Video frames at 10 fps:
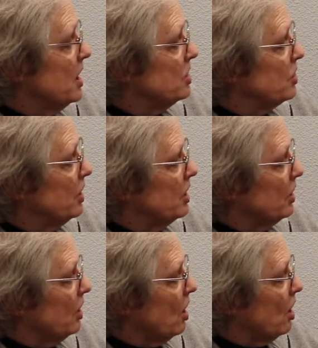During the
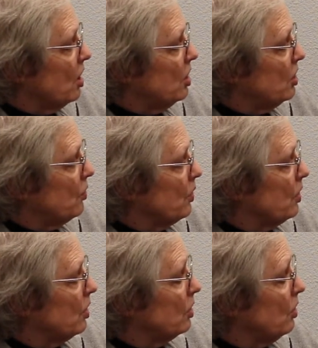long,
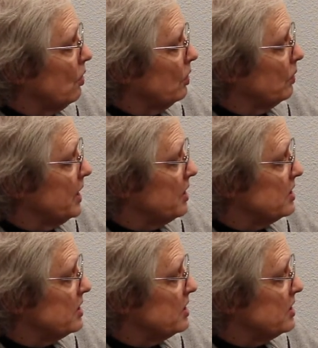cold winter,